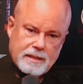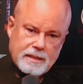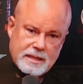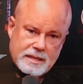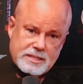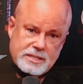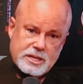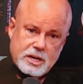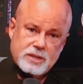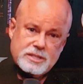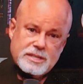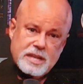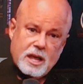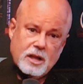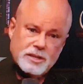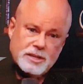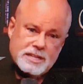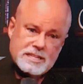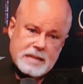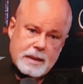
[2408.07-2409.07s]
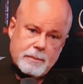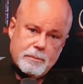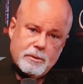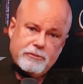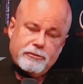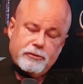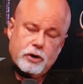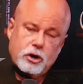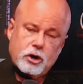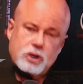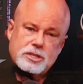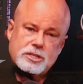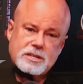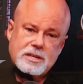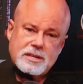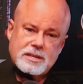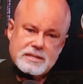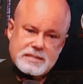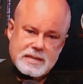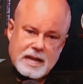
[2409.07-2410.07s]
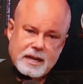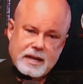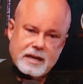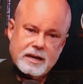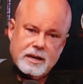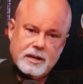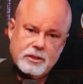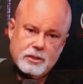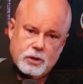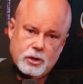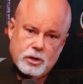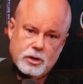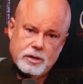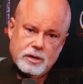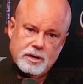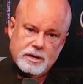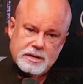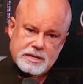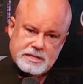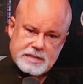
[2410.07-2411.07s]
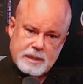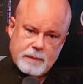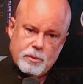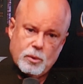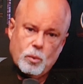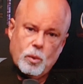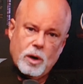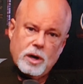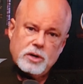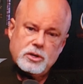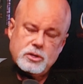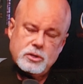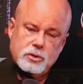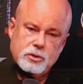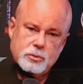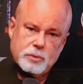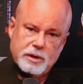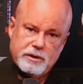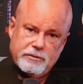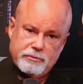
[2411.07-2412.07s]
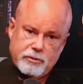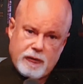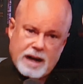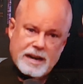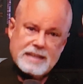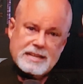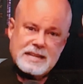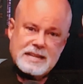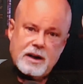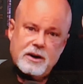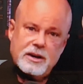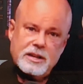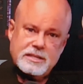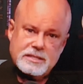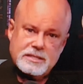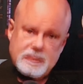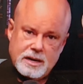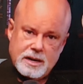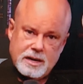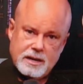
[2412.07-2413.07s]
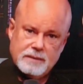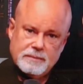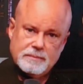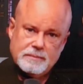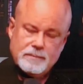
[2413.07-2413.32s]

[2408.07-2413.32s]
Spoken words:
This year is held December 1st, 2nd, and 3rd. December 1, 2, 3, Friday, Saturday, Sunday.